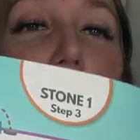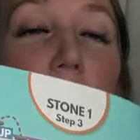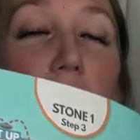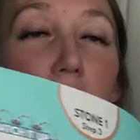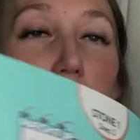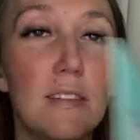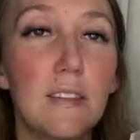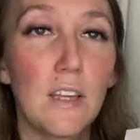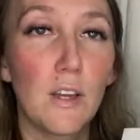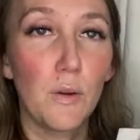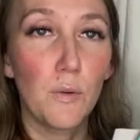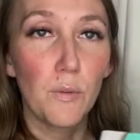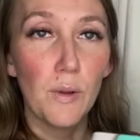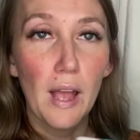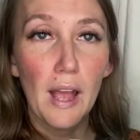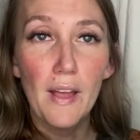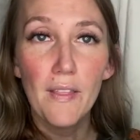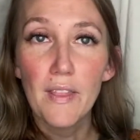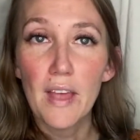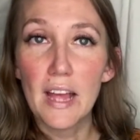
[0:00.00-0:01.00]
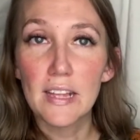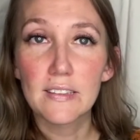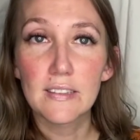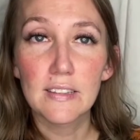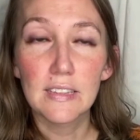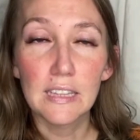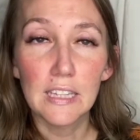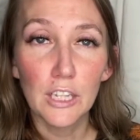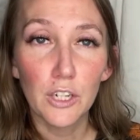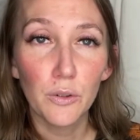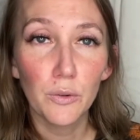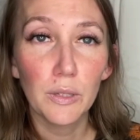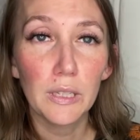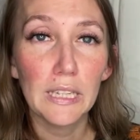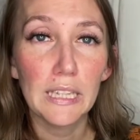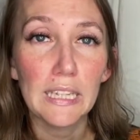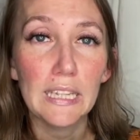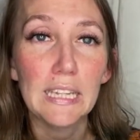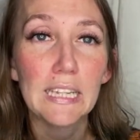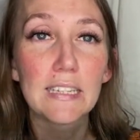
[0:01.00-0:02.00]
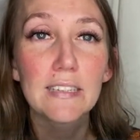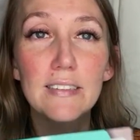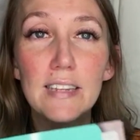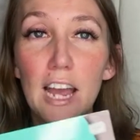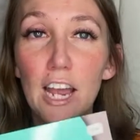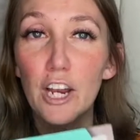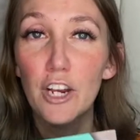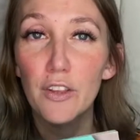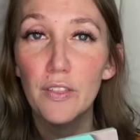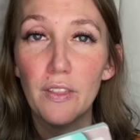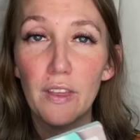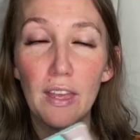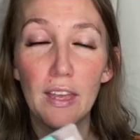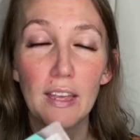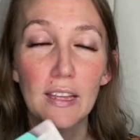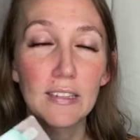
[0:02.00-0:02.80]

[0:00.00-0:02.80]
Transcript: So, and that's literally the entire thing.